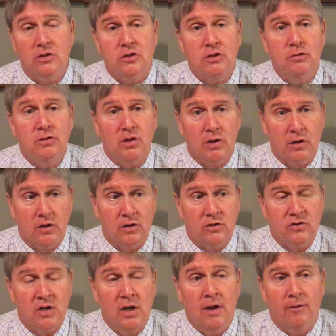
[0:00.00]

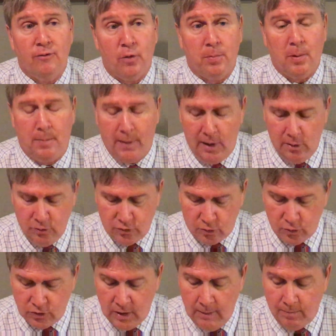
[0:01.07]
2/3 for
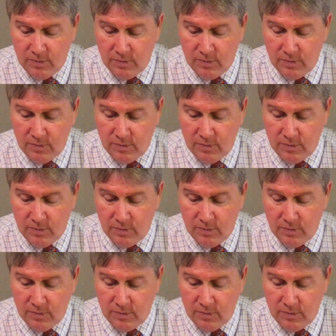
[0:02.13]
proposals.